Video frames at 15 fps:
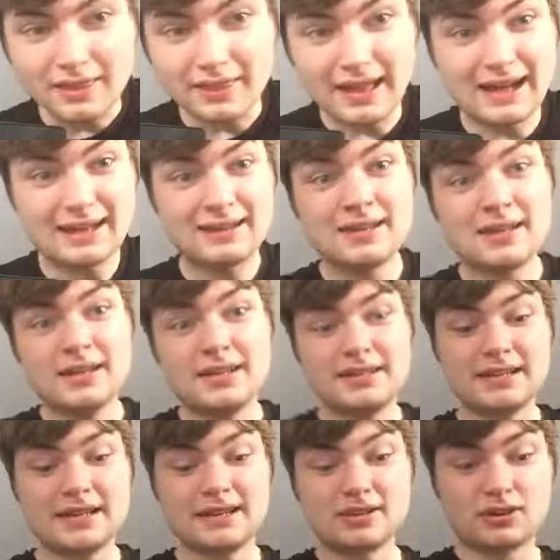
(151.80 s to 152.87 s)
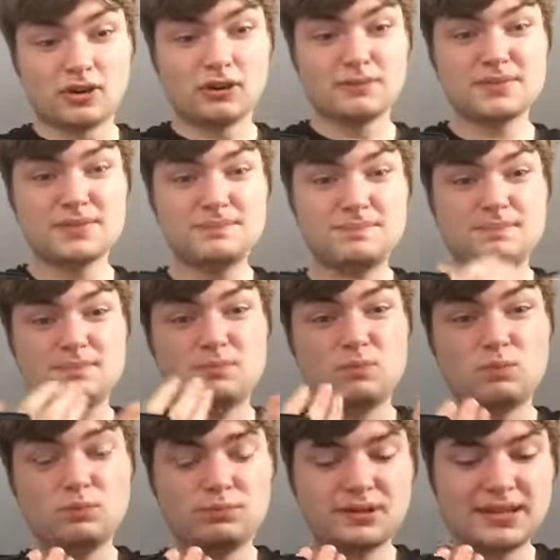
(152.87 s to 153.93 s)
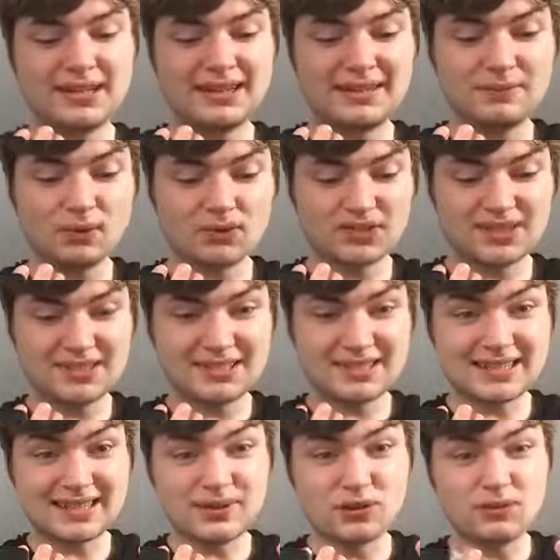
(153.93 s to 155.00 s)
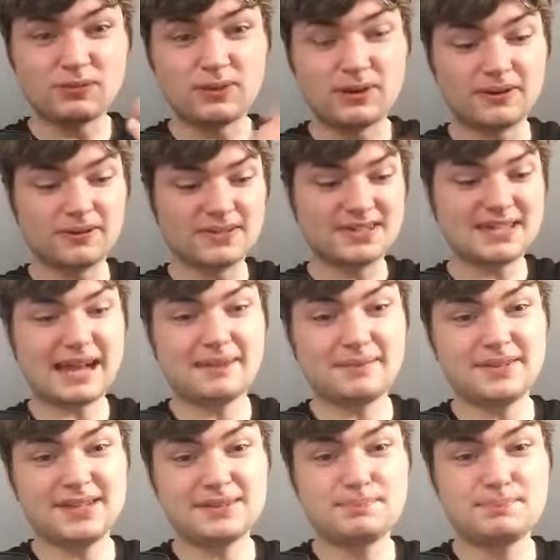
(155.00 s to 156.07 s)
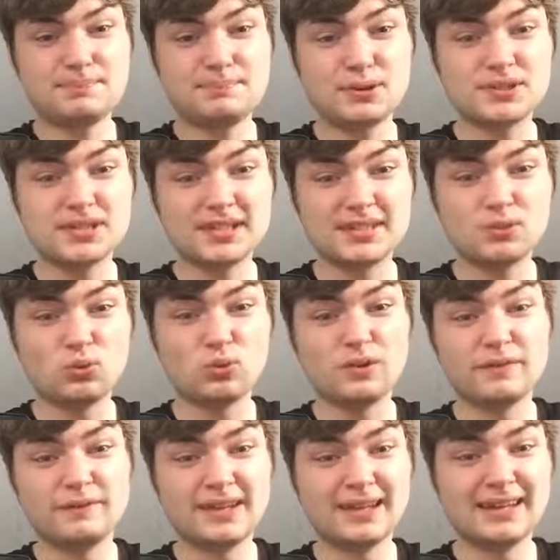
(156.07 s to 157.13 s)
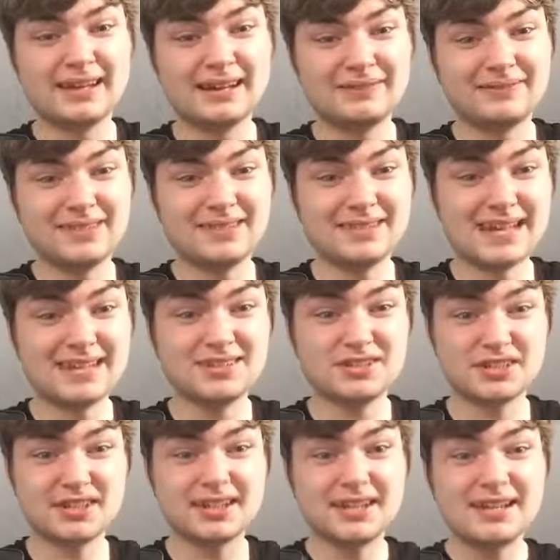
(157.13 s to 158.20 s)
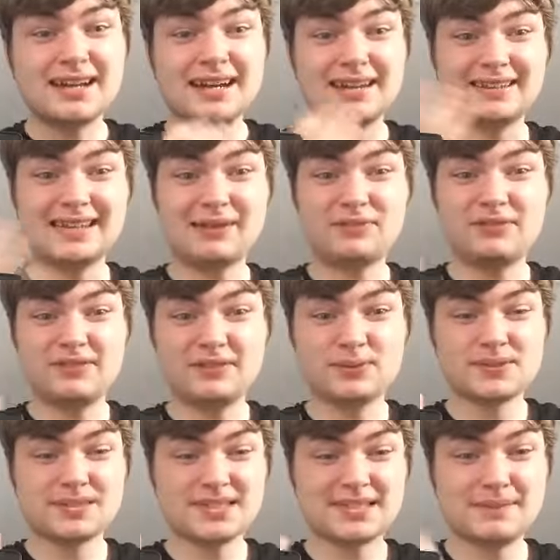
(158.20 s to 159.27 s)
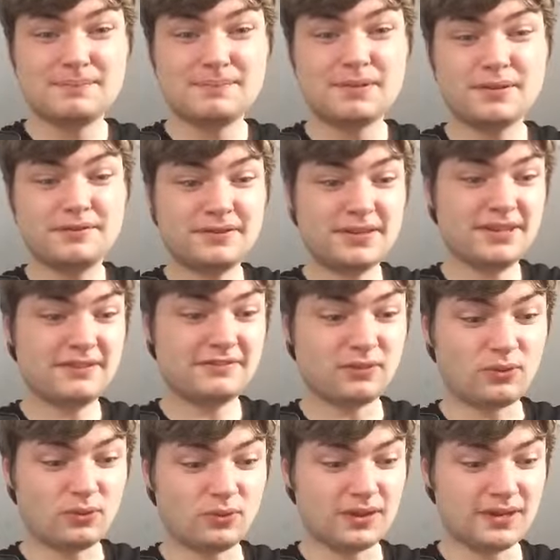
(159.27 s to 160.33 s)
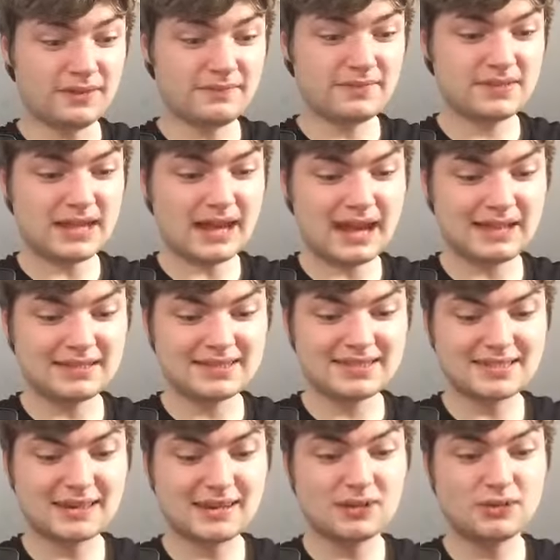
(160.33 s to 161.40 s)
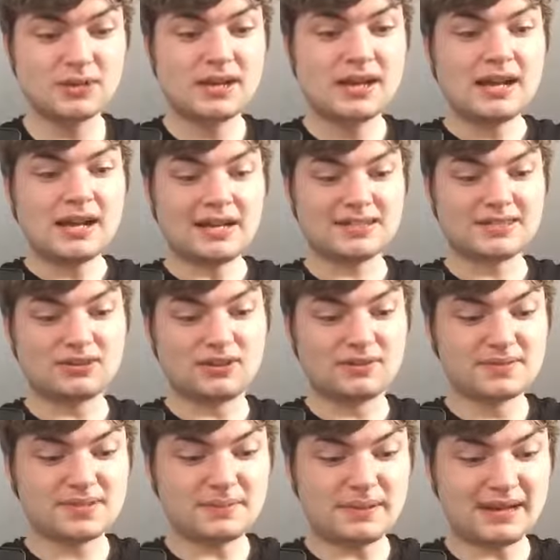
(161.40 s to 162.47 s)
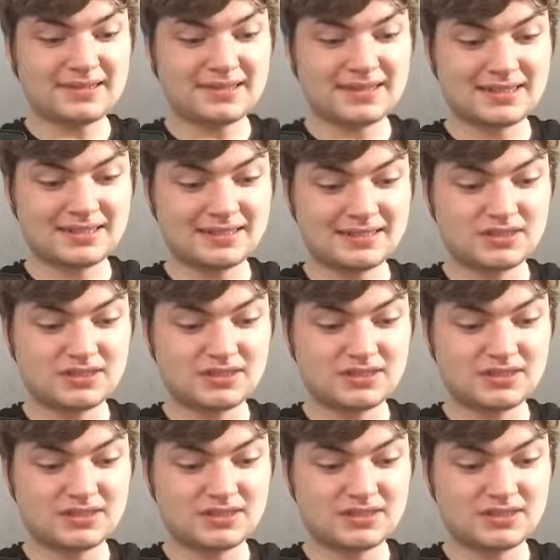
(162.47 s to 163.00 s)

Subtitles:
that. Yeah, Gollum's clearly wanting to kill Frodo and Sam, and he's putting all of Middle-earth in danger, and yet we feel sympathy for him. And so, as Gollum's about to